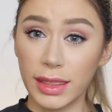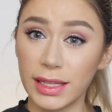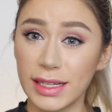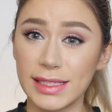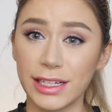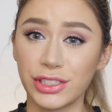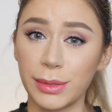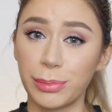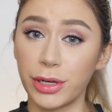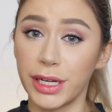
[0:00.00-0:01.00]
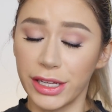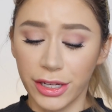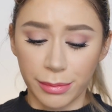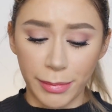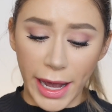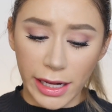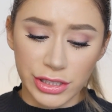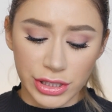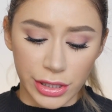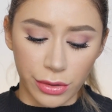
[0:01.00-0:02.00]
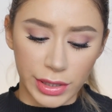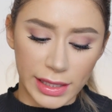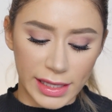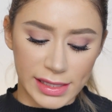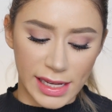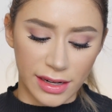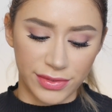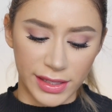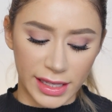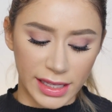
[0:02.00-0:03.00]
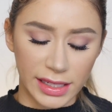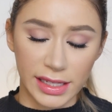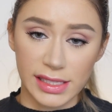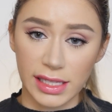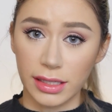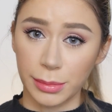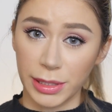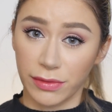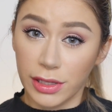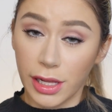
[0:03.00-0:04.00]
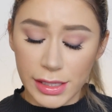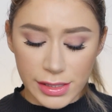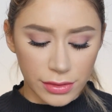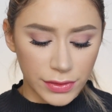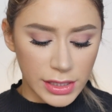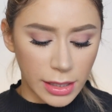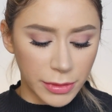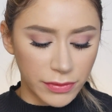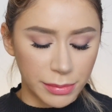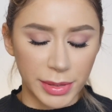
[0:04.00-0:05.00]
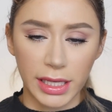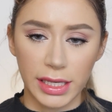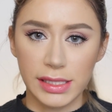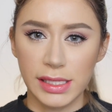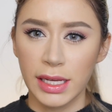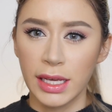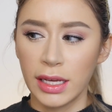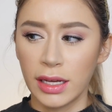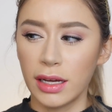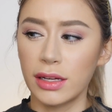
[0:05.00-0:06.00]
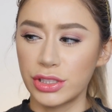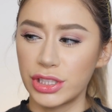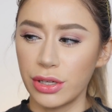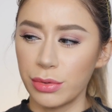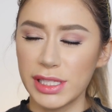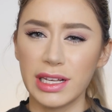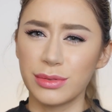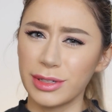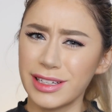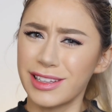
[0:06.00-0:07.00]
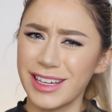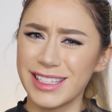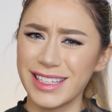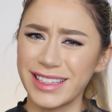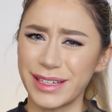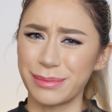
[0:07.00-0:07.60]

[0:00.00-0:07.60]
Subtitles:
I think that's actually a pretty good match. The only thing is that I feel like it needs a little bit of gloss over top of it because she always has really glossy